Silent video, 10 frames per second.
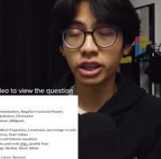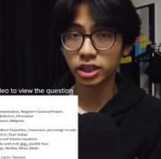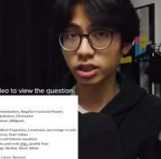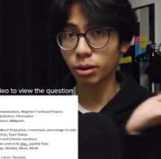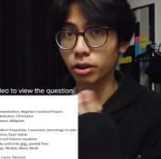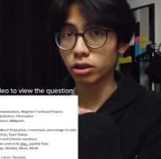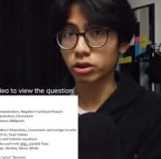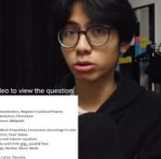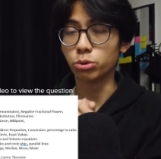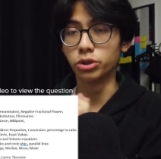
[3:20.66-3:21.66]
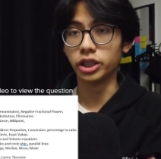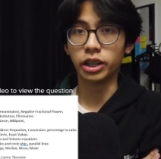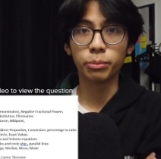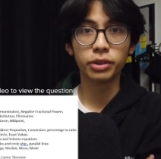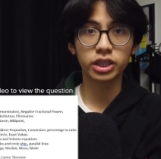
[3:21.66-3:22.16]
pretty similar to
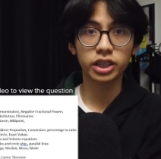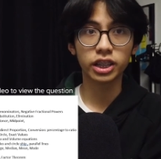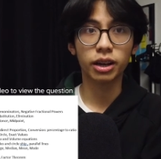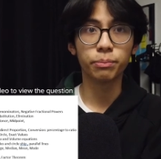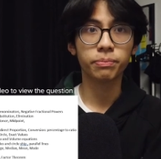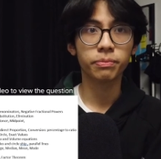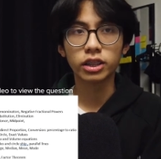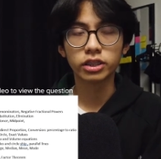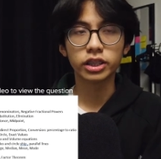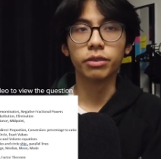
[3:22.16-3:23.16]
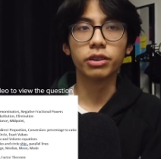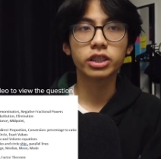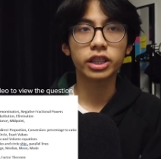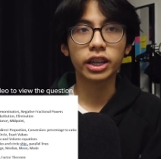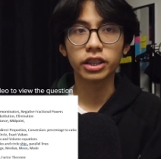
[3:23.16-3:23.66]
the EBIS exam. And yeah,
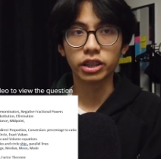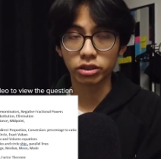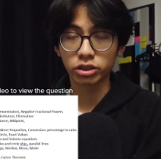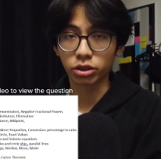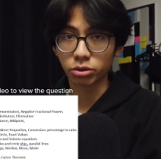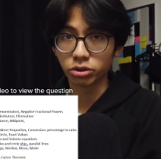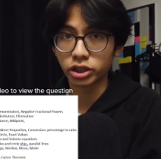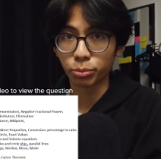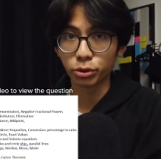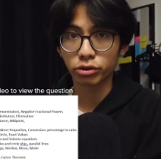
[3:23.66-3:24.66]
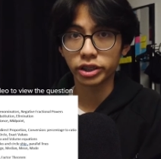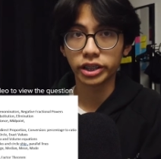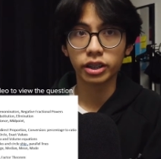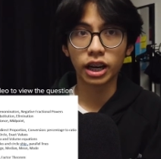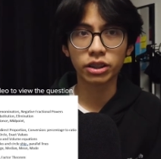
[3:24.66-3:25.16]
once again, there's circle
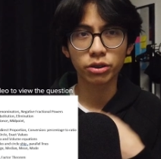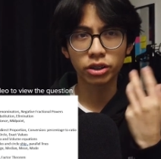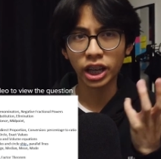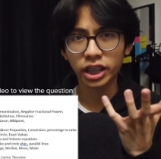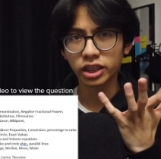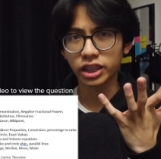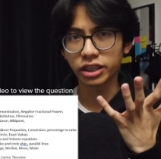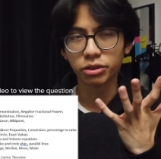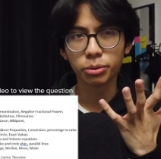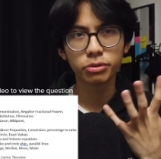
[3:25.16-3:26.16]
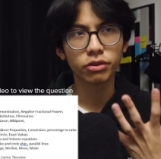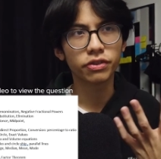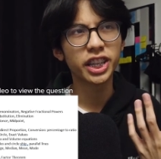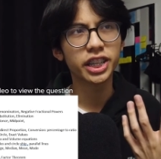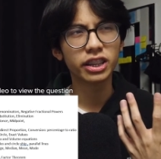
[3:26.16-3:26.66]
geometry and there are 9 theorems
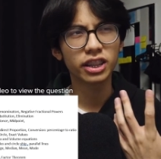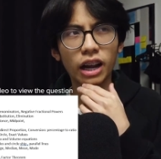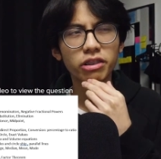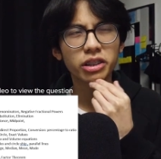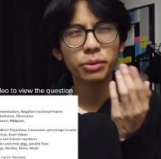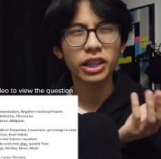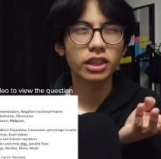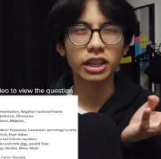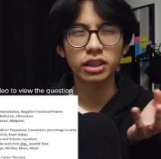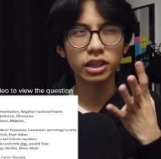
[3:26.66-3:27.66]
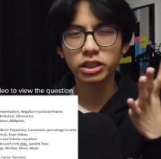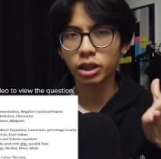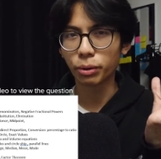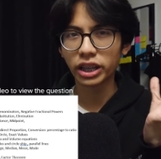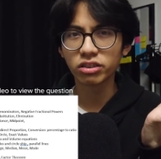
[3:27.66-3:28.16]
within it. I'd recommend like
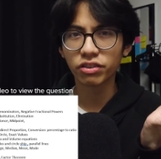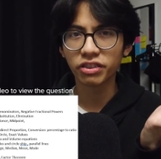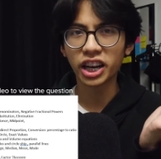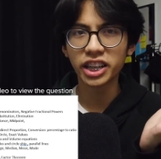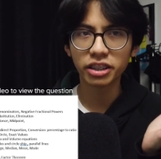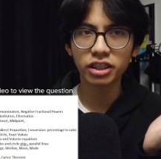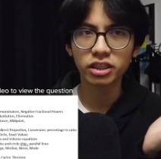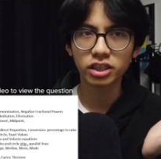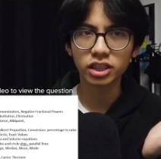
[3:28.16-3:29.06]
touching base with 9